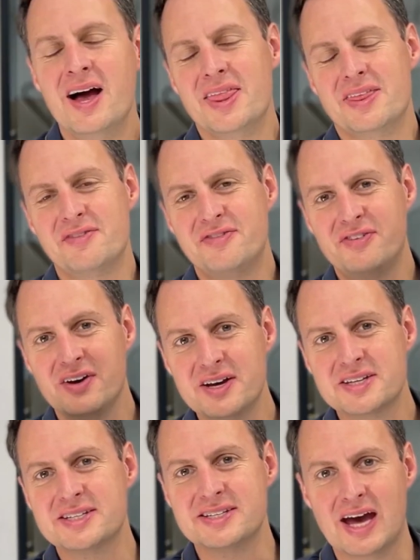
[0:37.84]
The
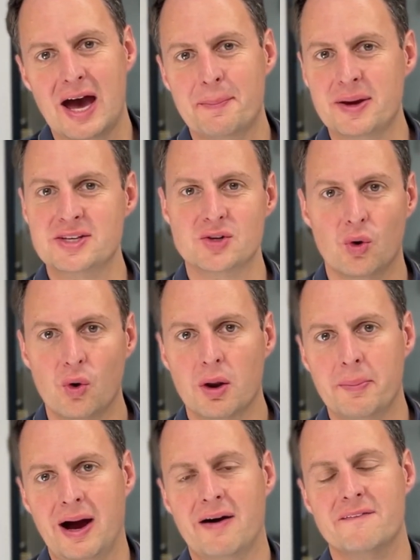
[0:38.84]
first step is all
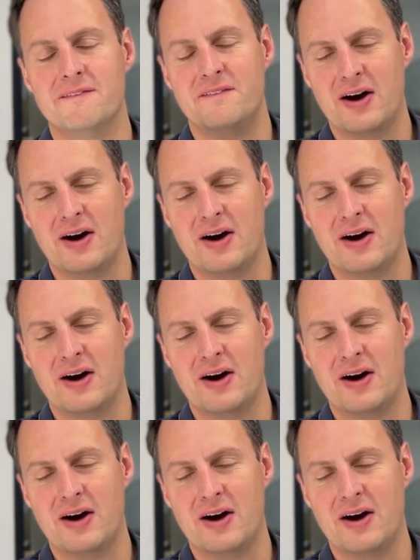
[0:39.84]
about